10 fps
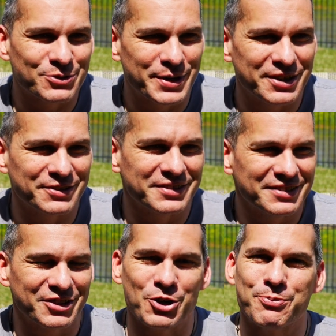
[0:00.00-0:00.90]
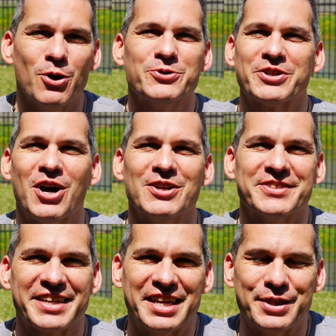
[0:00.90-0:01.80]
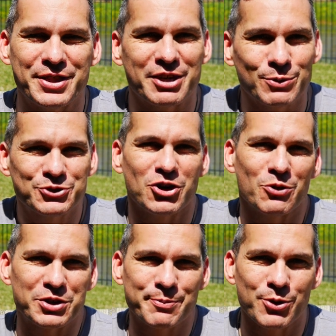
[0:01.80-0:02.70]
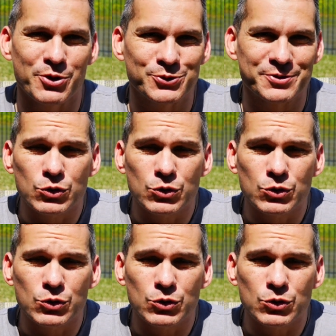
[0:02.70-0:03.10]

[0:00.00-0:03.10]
Well, there are pros and cons like anything, and we'll start with the pros.